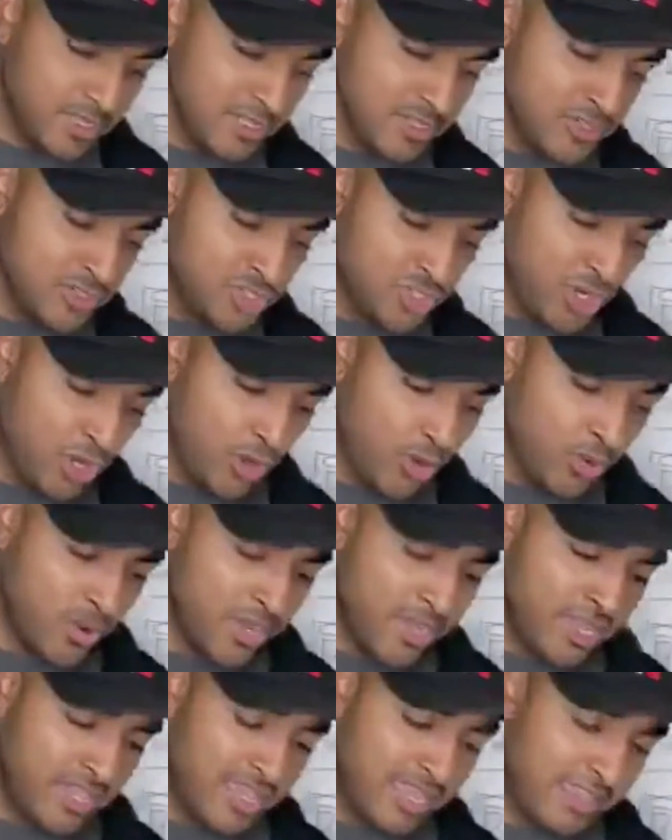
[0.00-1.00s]
So
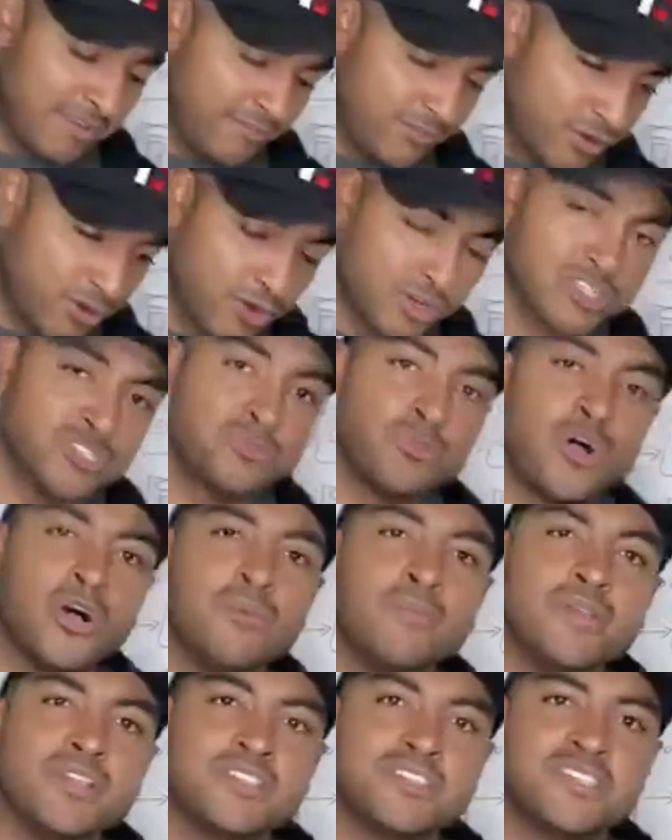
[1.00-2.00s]
if you're a small
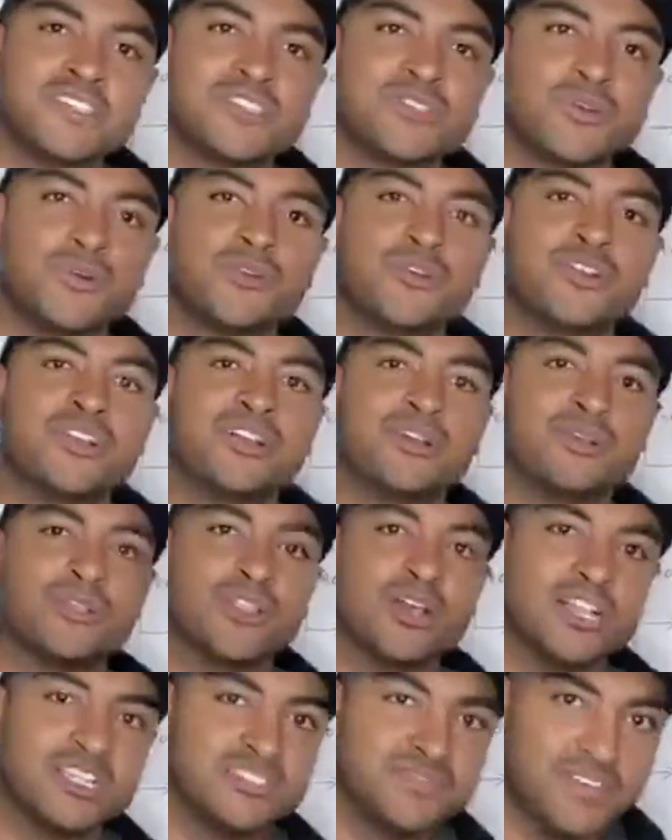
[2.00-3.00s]
business owner here in
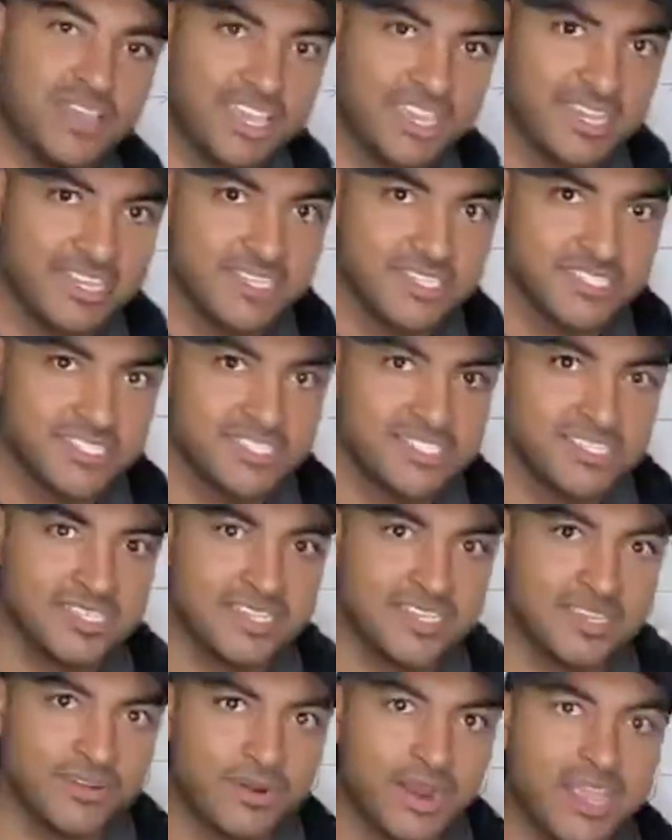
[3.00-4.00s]
Las Vegas,
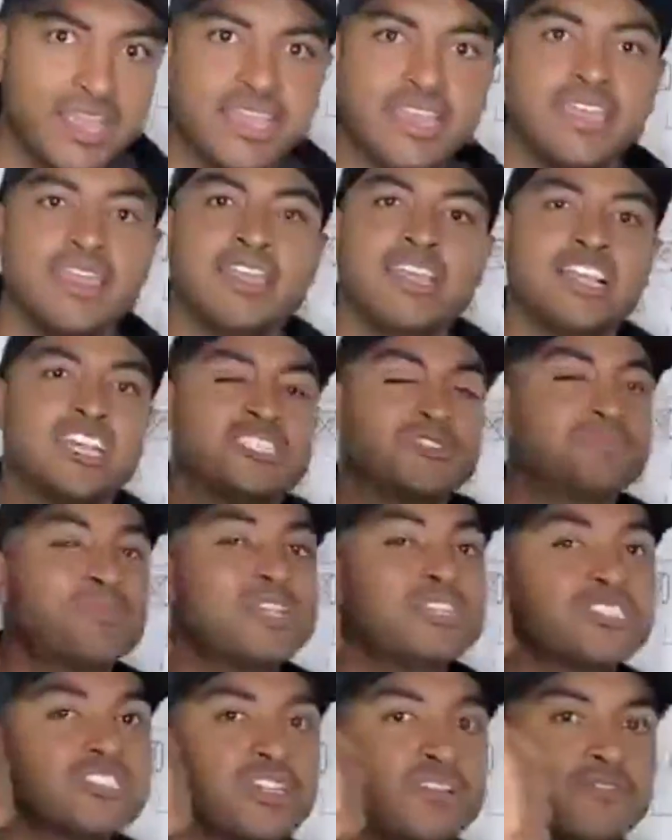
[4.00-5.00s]
right,
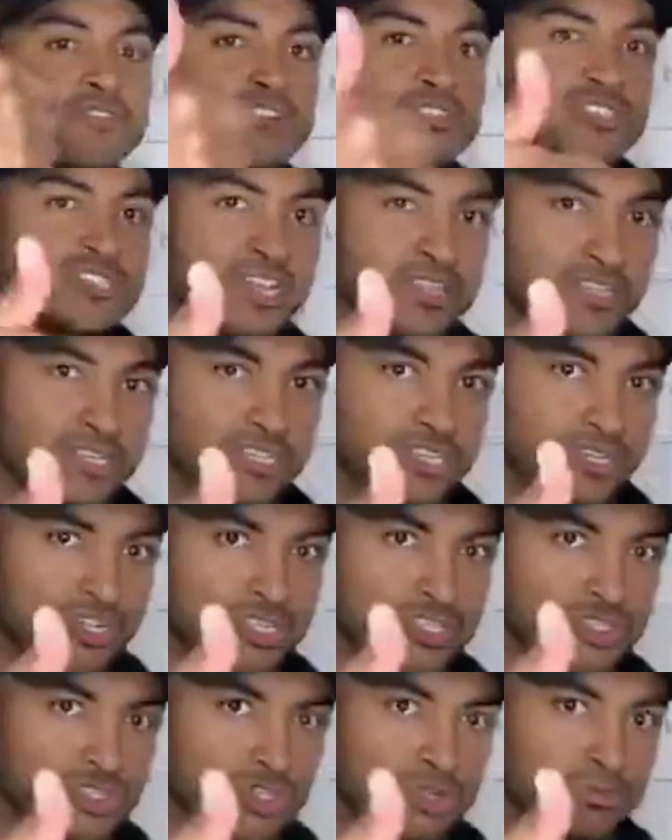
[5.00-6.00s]
especially if you're selling to
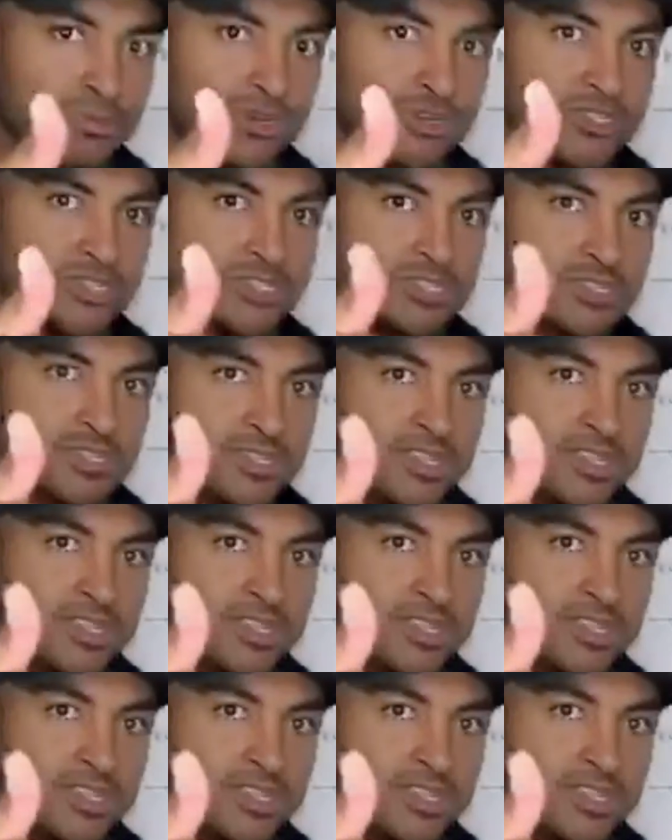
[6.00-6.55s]
consumers,